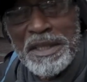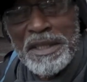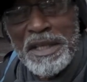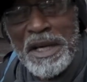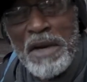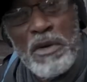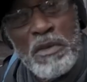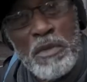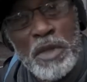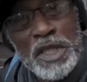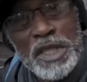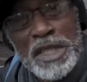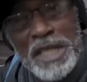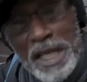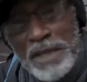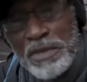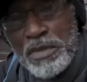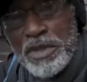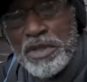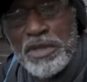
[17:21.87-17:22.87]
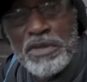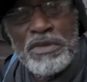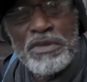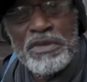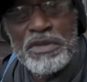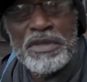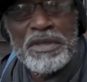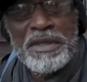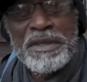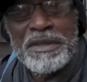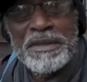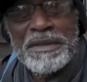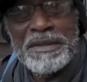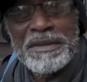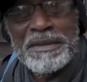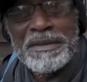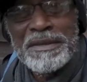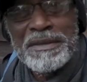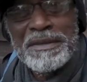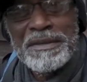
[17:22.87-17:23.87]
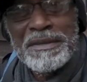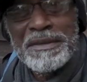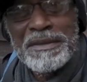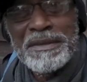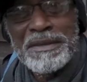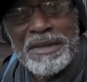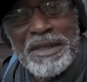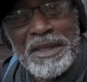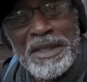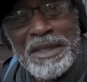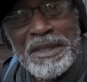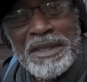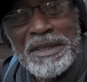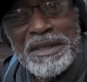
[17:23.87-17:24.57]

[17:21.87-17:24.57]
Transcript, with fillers: And we must get reduced. See?